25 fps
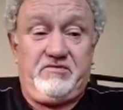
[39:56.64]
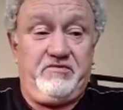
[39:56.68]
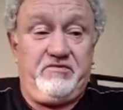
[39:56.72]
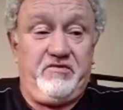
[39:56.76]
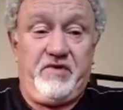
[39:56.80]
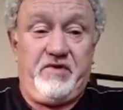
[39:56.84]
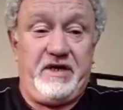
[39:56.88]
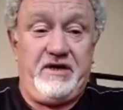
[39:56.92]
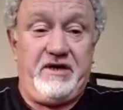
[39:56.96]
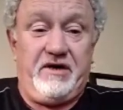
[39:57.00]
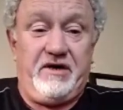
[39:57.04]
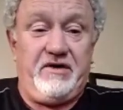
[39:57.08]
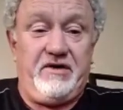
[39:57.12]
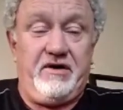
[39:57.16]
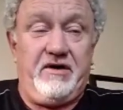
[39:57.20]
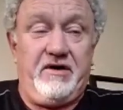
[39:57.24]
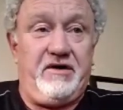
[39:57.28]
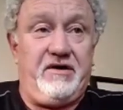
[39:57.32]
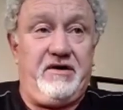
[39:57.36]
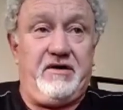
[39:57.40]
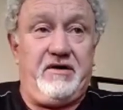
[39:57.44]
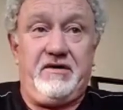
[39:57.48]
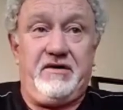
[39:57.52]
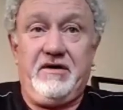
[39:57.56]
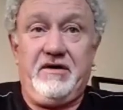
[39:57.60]
we don't
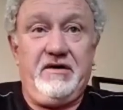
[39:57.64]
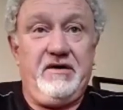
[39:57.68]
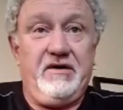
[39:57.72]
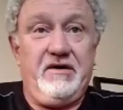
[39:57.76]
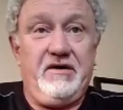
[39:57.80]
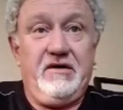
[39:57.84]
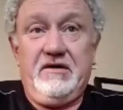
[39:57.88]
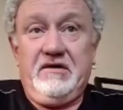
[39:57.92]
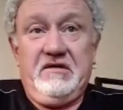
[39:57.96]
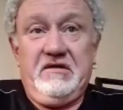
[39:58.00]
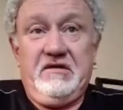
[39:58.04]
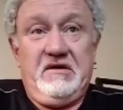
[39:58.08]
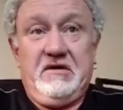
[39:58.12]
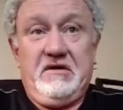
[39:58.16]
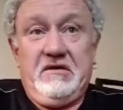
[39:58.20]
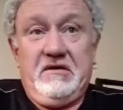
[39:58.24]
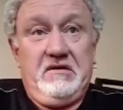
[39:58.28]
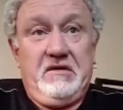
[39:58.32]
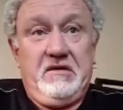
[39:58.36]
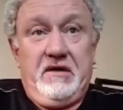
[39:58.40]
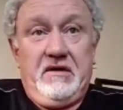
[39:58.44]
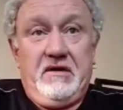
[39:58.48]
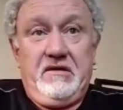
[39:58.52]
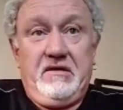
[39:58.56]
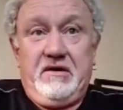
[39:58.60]
know.
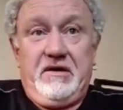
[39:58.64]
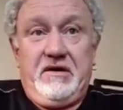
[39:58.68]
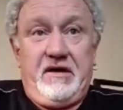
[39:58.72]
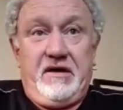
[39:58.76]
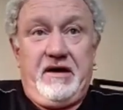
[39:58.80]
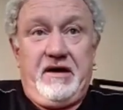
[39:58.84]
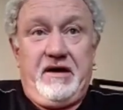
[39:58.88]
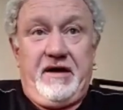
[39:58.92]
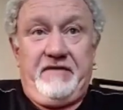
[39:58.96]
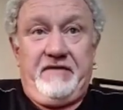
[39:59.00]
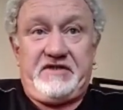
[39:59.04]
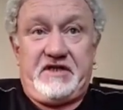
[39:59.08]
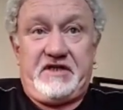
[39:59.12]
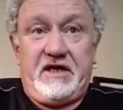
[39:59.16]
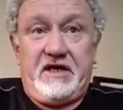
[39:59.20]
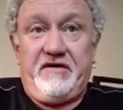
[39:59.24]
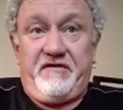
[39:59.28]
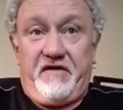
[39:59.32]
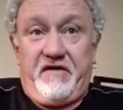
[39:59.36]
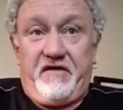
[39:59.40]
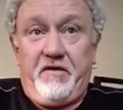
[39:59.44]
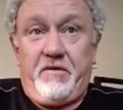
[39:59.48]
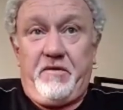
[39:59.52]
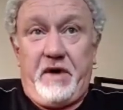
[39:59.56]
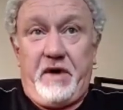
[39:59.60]
I've seen
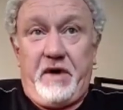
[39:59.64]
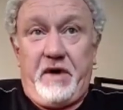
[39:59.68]
a few